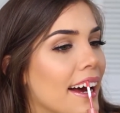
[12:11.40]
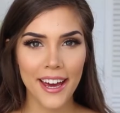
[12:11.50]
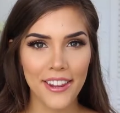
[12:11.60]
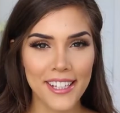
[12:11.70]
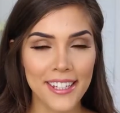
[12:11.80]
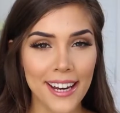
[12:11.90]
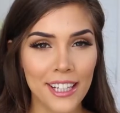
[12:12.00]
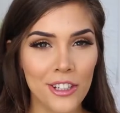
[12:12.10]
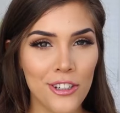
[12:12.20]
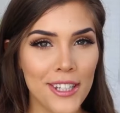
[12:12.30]
Now these
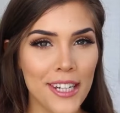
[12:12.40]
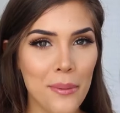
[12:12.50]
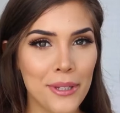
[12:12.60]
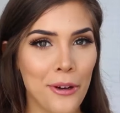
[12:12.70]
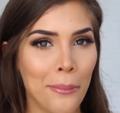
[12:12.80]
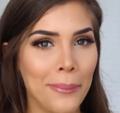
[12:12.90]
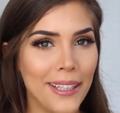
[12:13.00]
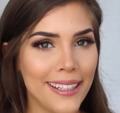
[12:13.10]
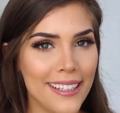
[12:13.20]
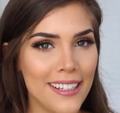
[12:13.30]
next two steps
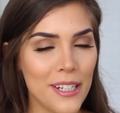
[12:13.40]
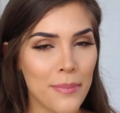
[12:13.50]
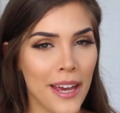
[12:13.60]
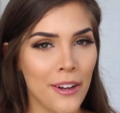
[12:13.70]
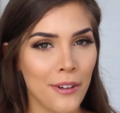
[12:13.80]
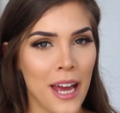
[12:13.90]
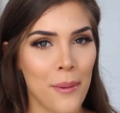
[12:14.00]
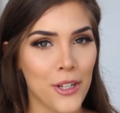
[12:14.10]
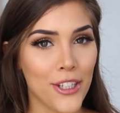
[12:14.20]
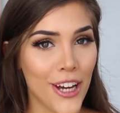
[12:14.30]
completely depend on
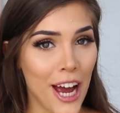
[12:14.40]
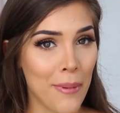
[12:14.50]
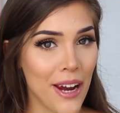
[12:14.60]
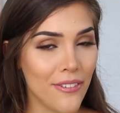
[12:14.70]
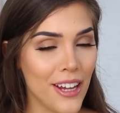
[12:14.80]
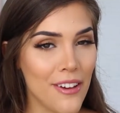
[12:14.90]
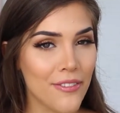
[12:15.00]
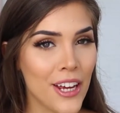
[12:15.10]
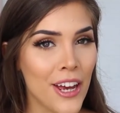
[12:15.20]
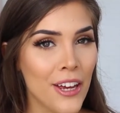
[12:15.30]
how much time I have
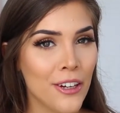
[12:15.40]
left.